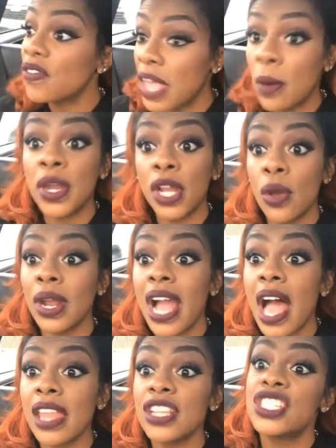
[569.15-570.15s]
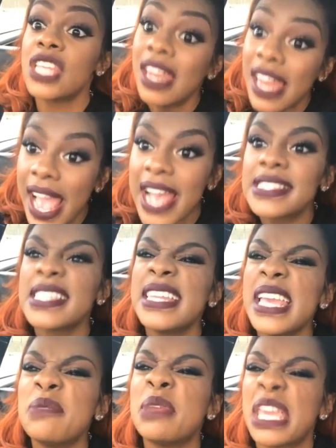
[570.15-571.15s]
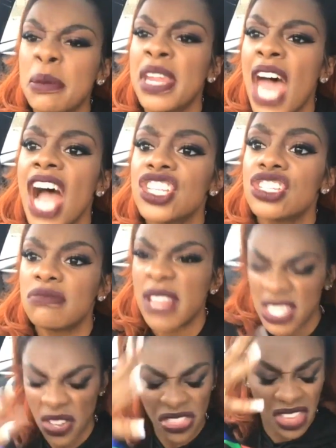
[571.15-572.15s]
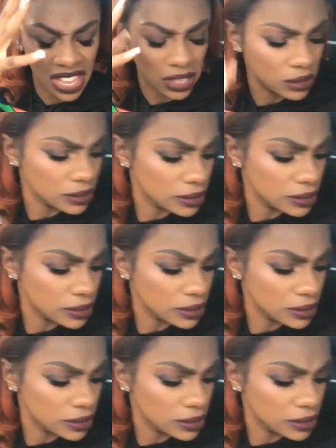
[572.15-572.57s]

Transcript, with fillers: Well, if they want to go to college, tell their ass to D M Nicki Minaj. That's her thing.